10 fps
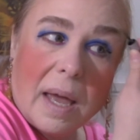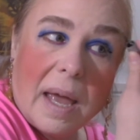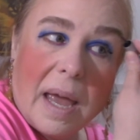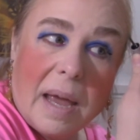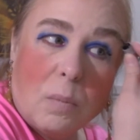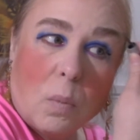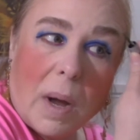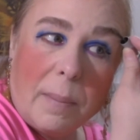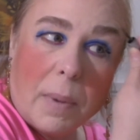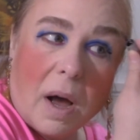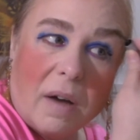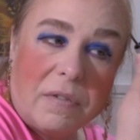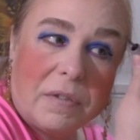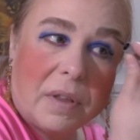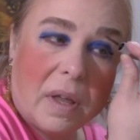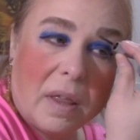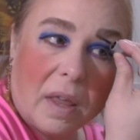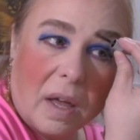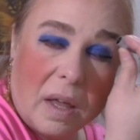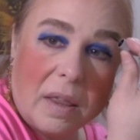and, and wipe off
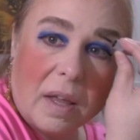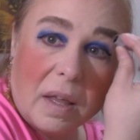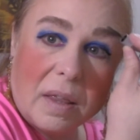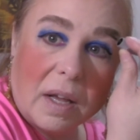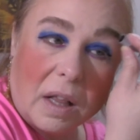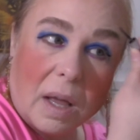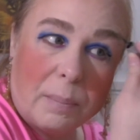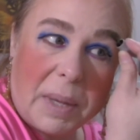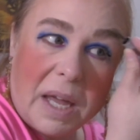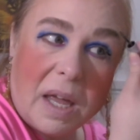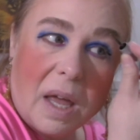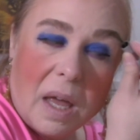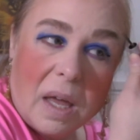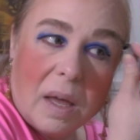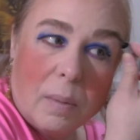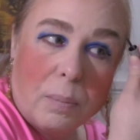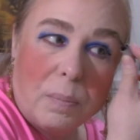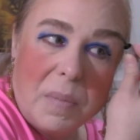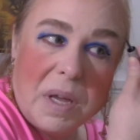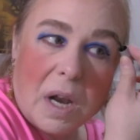the, the, the clumpy,
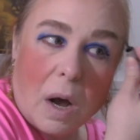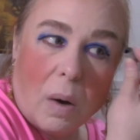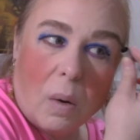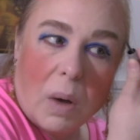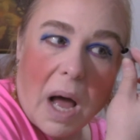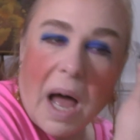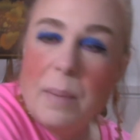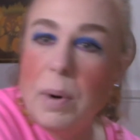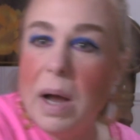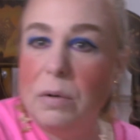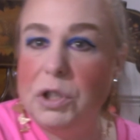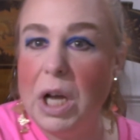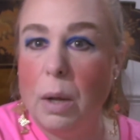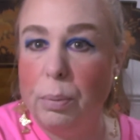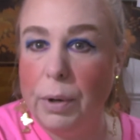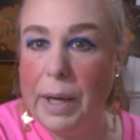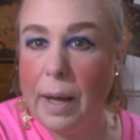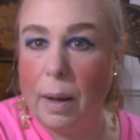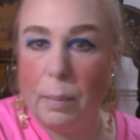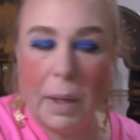you know, eyebrow gel
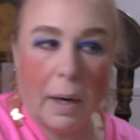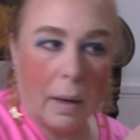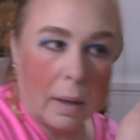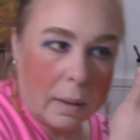pre-comb there.